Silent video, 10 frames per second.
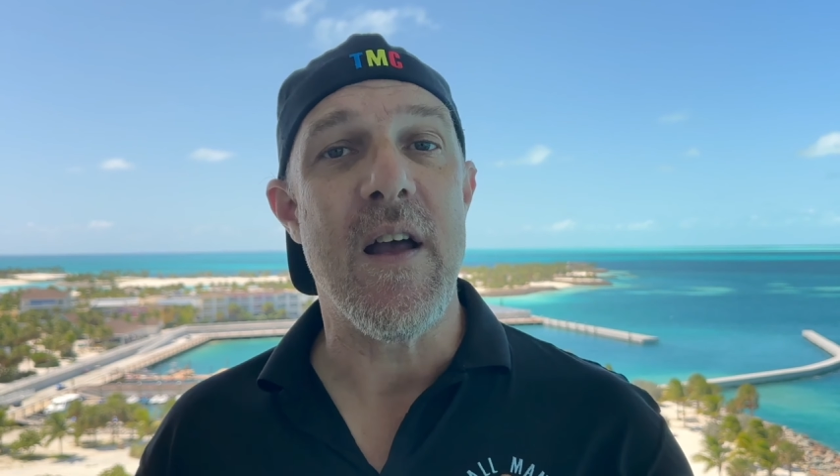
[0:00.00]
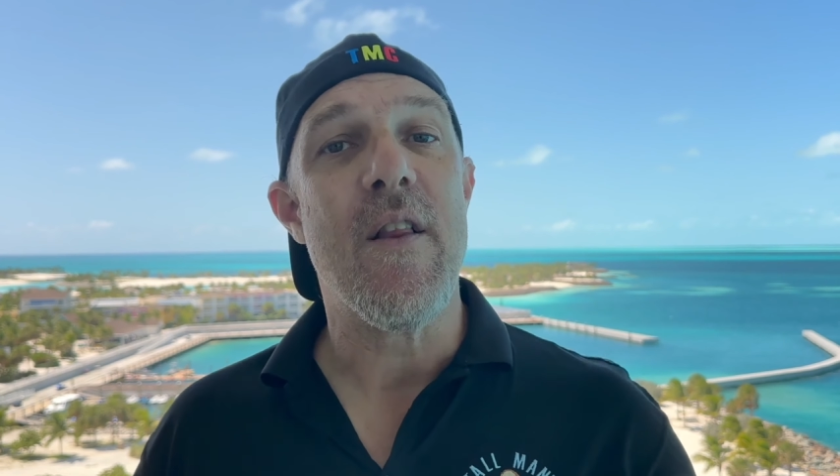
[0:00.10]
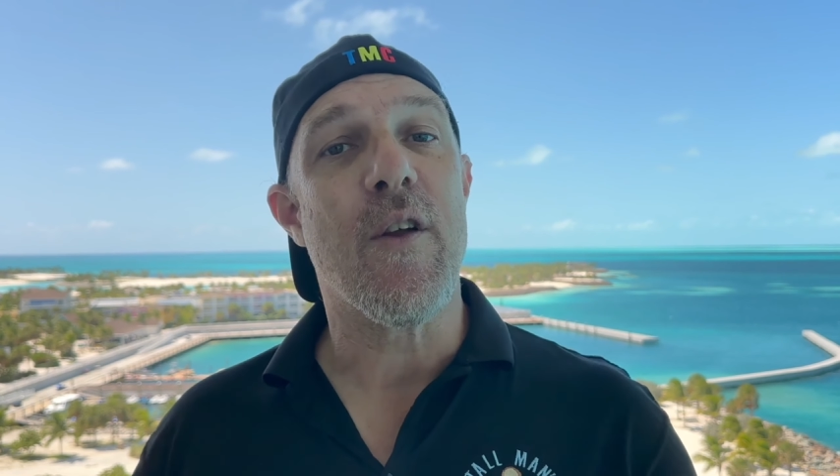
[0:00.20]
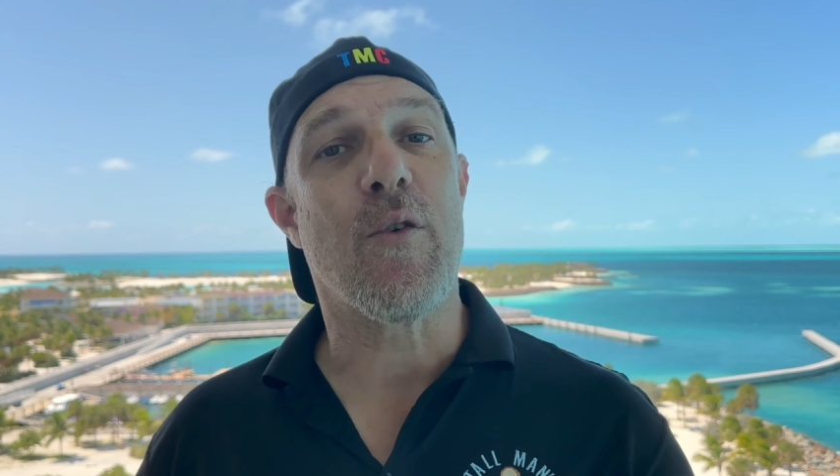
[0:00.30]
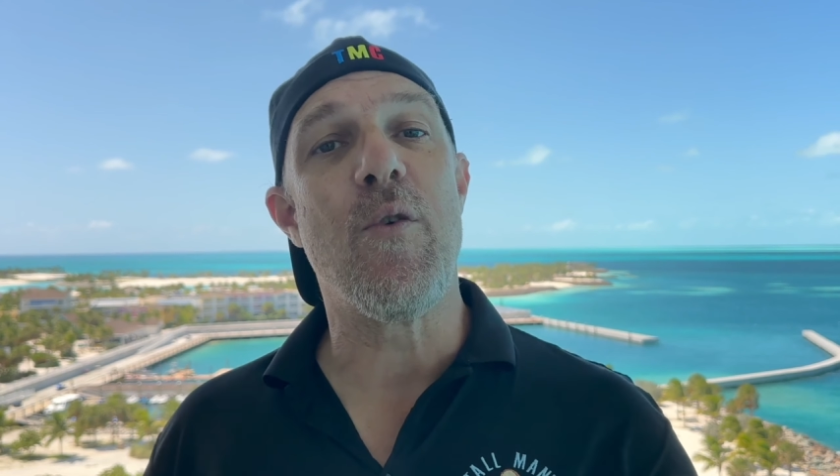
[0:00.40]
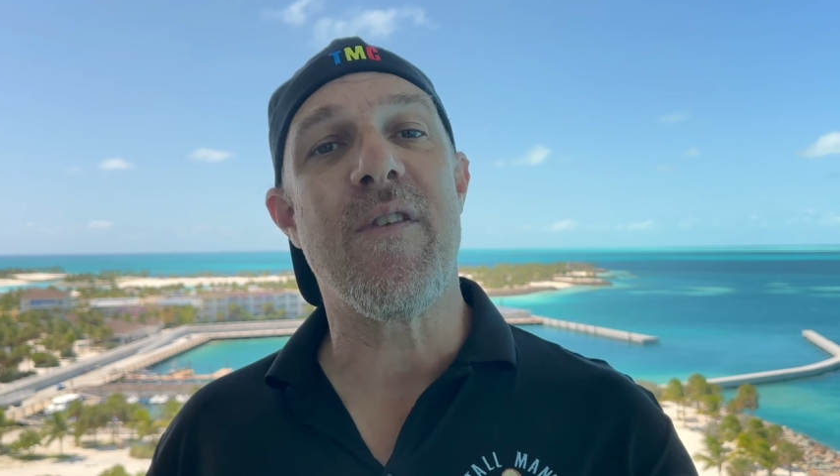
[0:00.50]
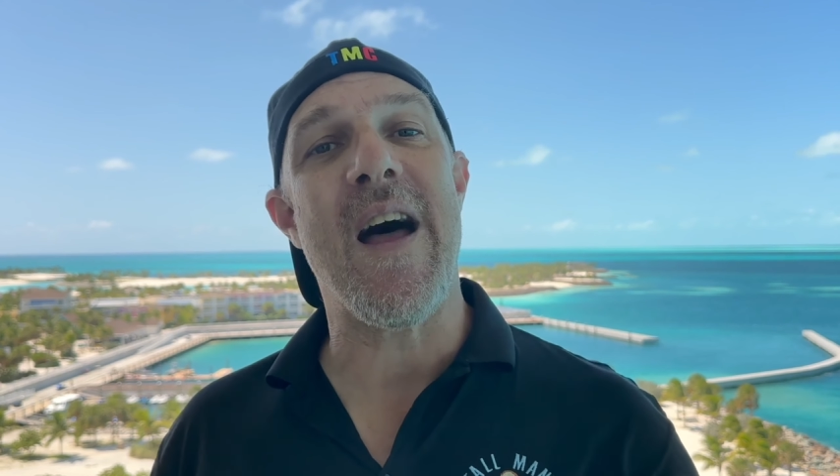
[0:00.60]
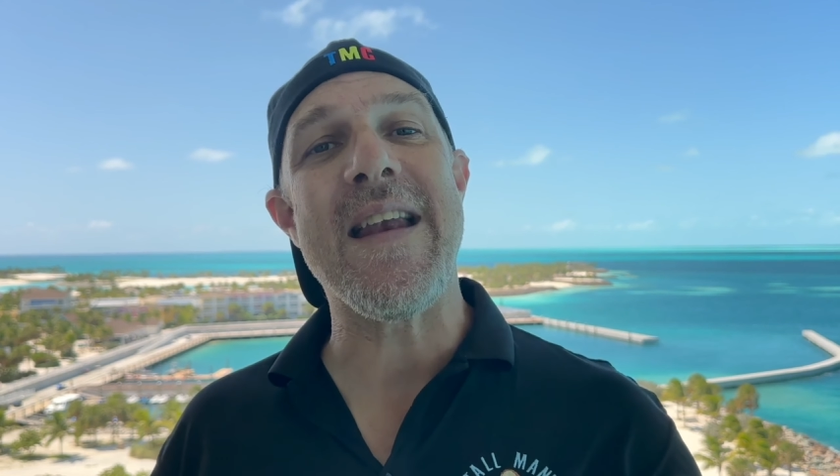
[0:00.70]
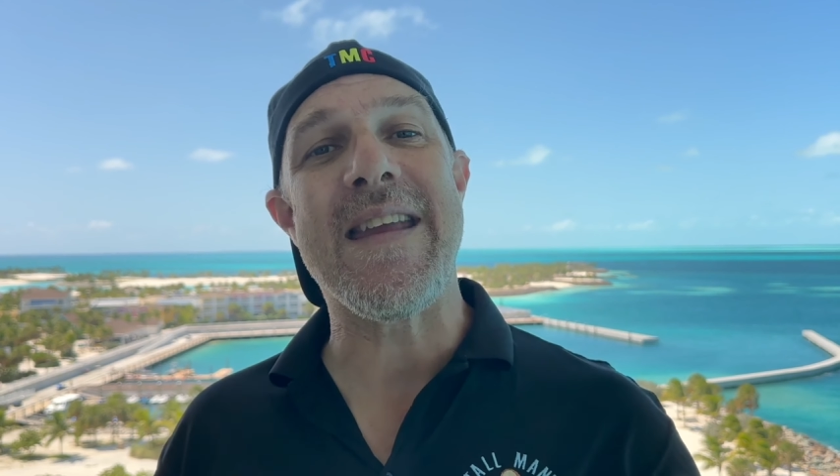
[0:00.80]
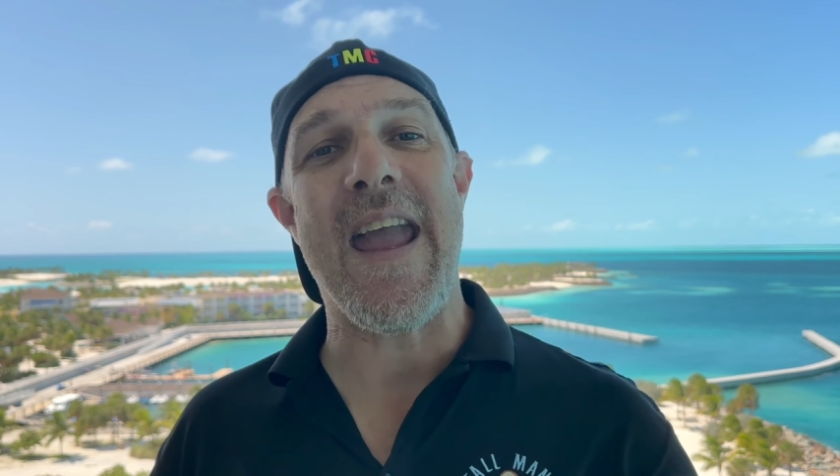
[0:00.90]
the cruise
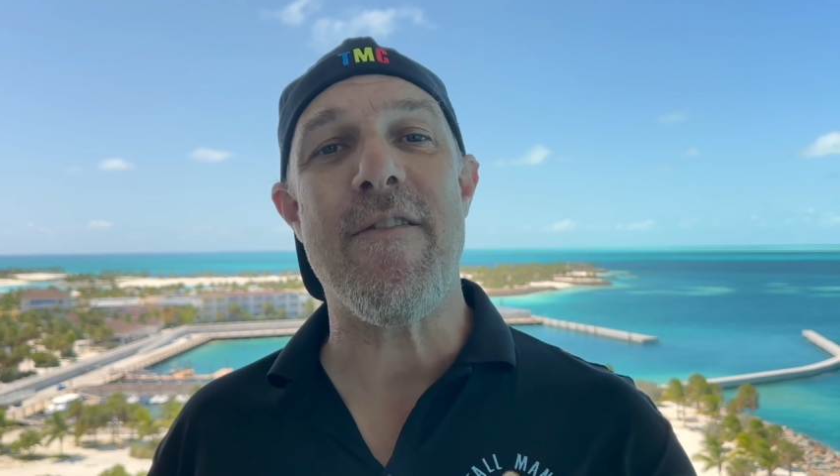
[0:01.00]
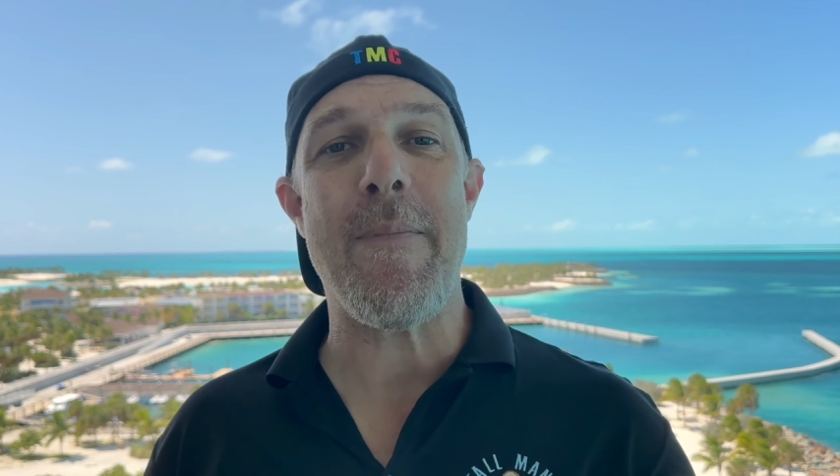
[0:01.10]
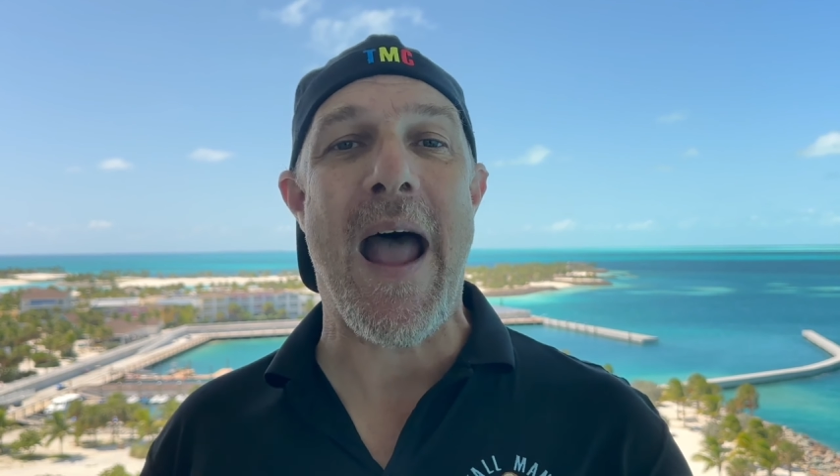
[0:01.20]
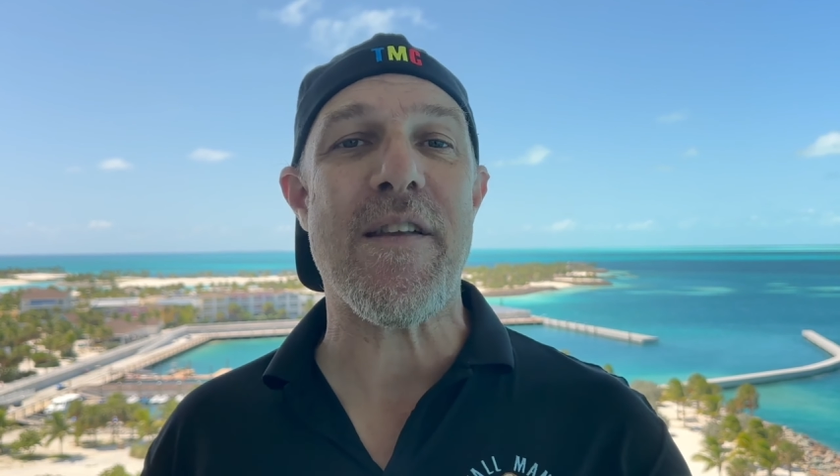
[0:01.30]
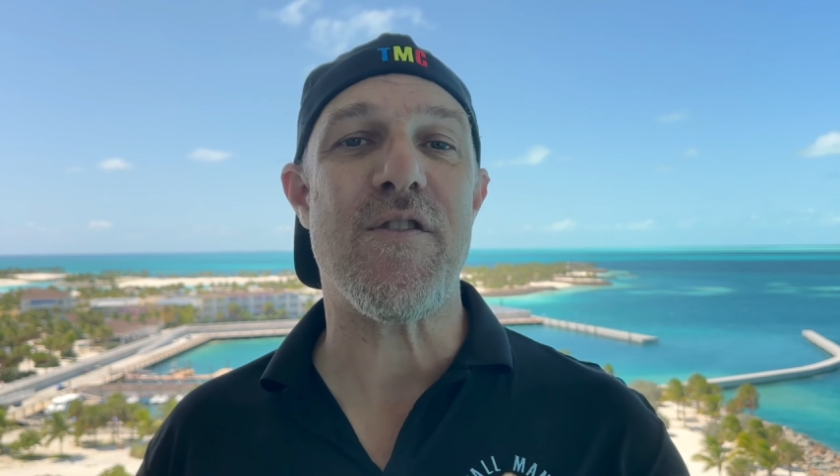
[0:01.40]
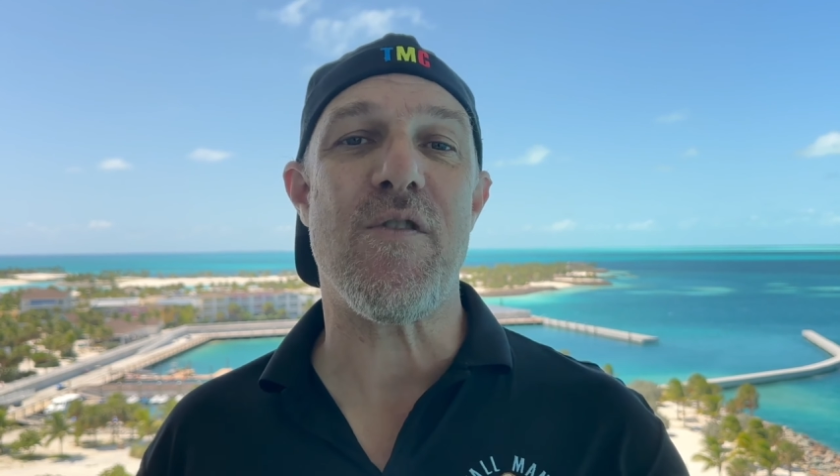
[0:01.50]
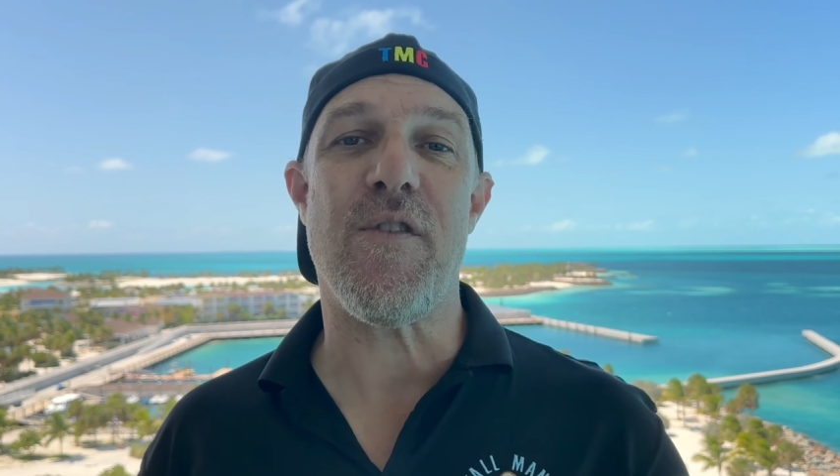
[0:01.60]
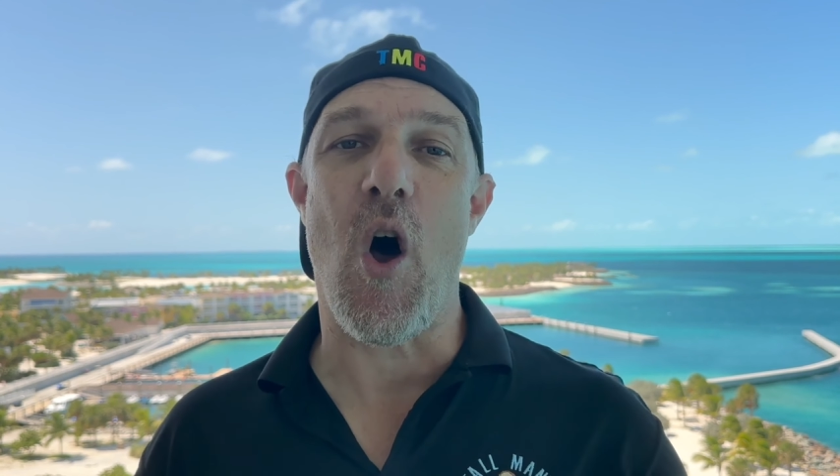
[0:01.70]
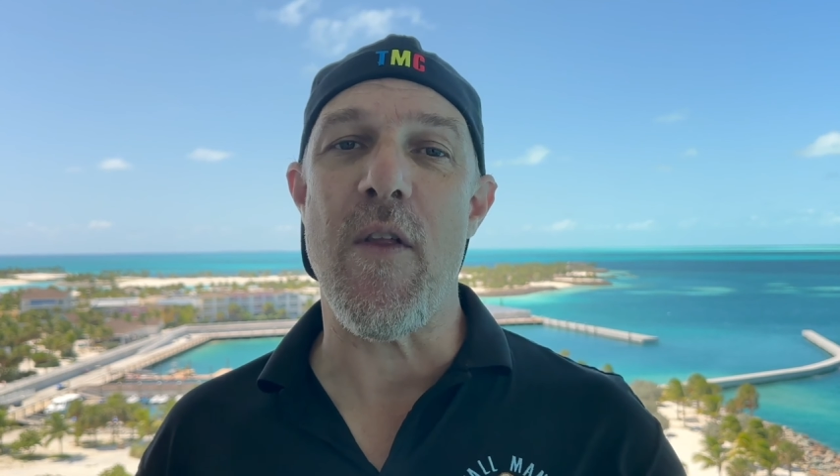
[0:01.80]
line gave passengers on